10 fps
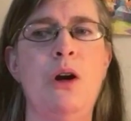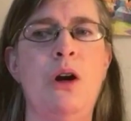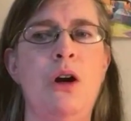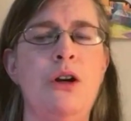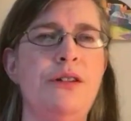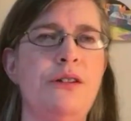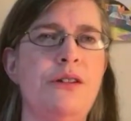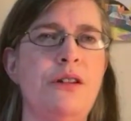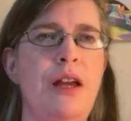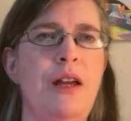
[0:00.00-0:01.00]

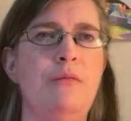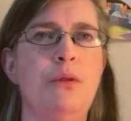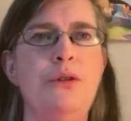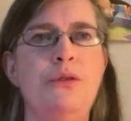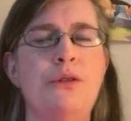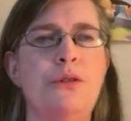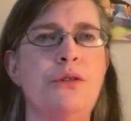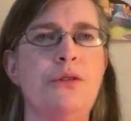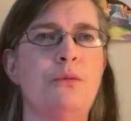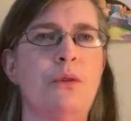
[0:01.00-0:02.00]
artists and
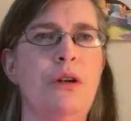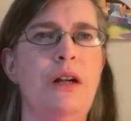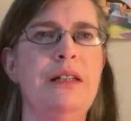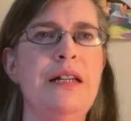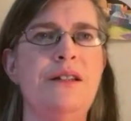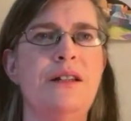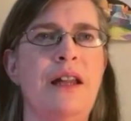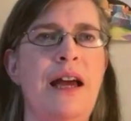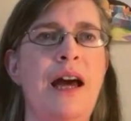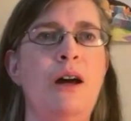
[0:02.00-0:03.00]
producers were at least
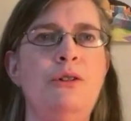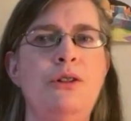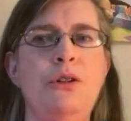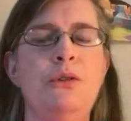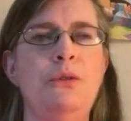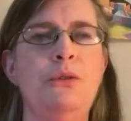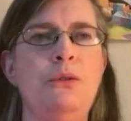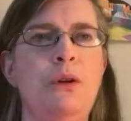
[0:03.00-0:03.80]
allowed to